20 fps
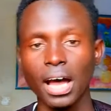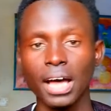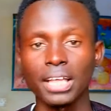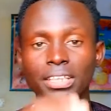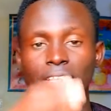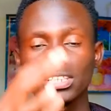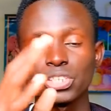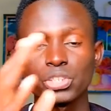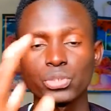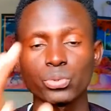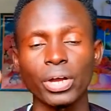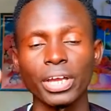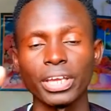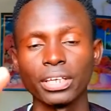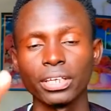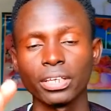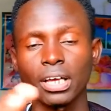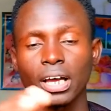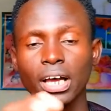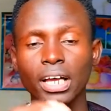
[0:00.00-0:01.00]
And this is
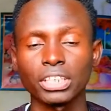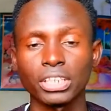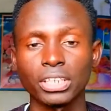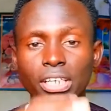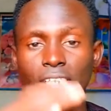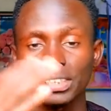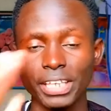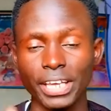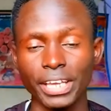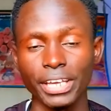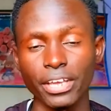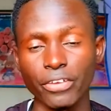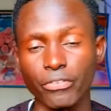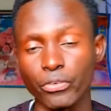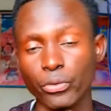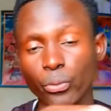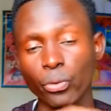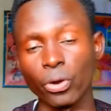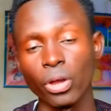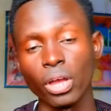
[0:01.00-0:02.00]
why I said
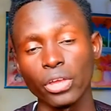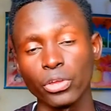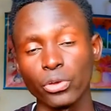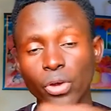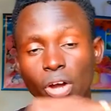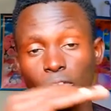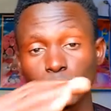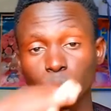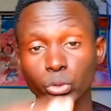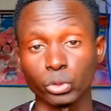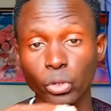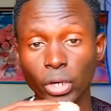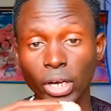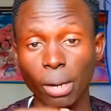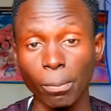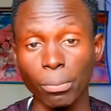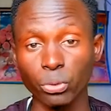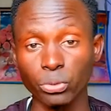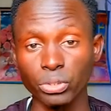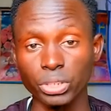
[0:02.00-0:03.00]
if you have to
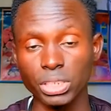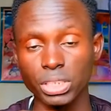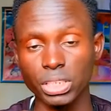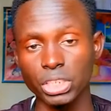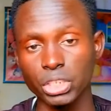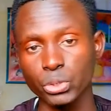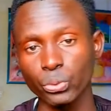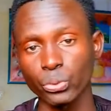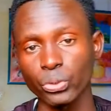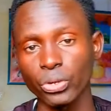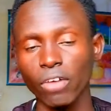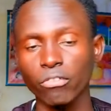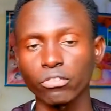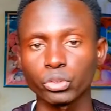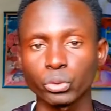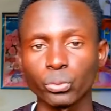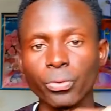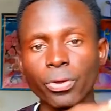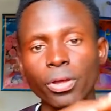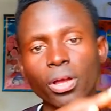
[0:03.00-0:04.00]
talk about this issue. You
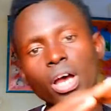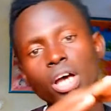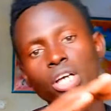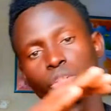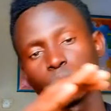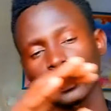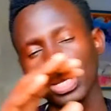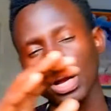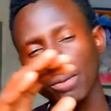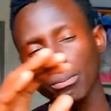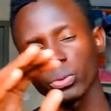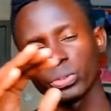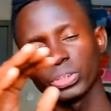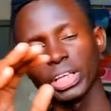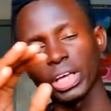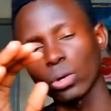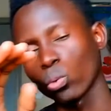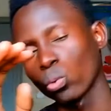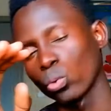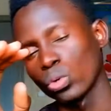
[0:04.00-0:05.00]
have to talk
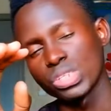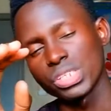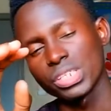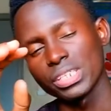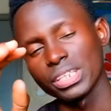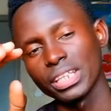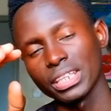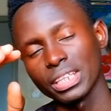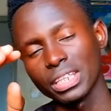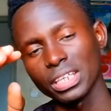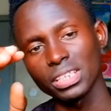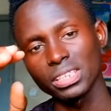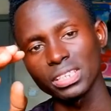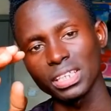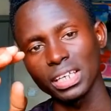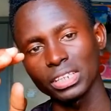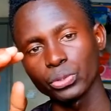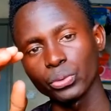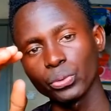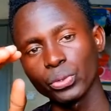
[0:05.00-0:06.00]
about the rules, the
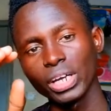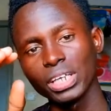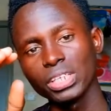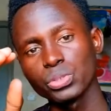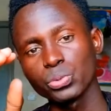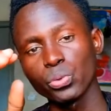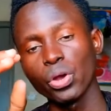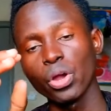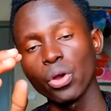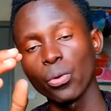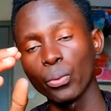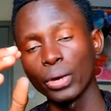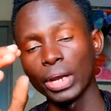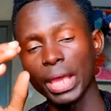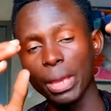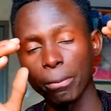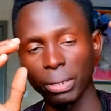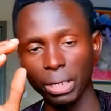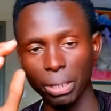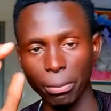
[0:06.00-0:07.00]
things that you guys
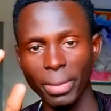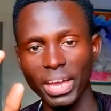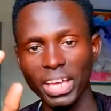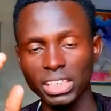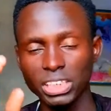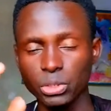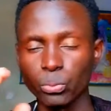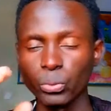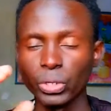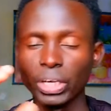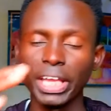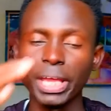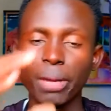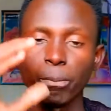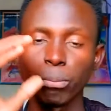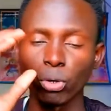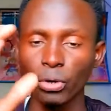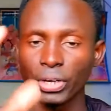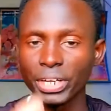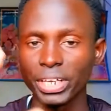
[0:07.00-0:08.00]
will
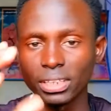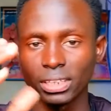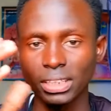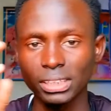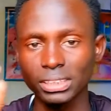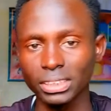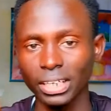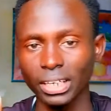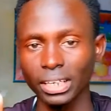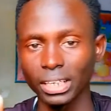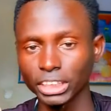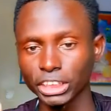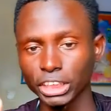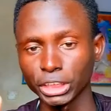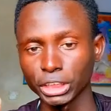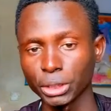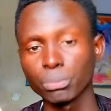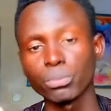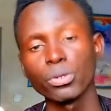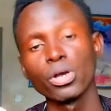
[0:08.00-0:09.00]
employ in that
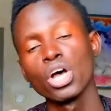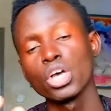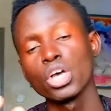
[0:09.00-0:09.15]
relationship,